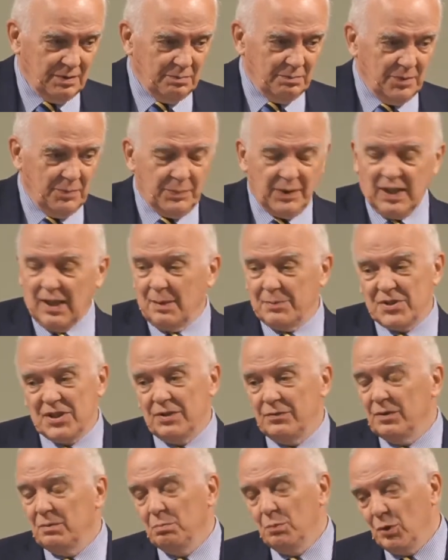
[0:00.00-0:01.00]
but perhaps
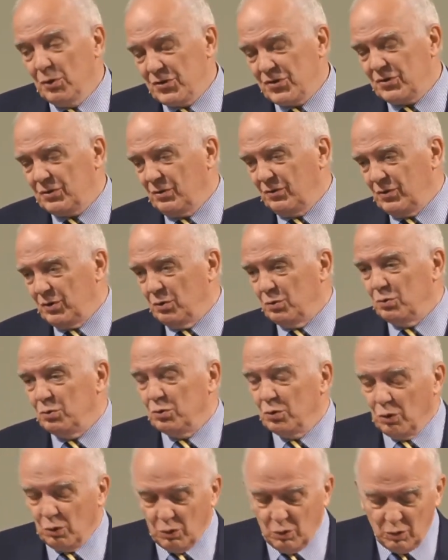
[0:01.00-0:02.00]
even most of you
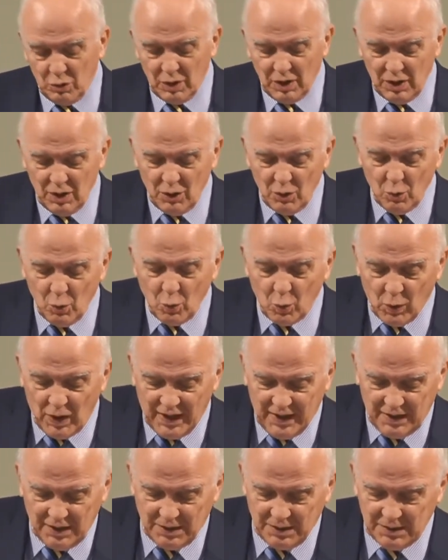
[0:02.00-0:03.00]
know
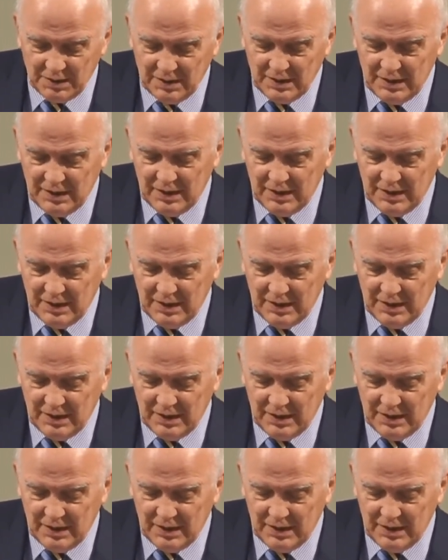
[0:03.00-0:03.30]
well.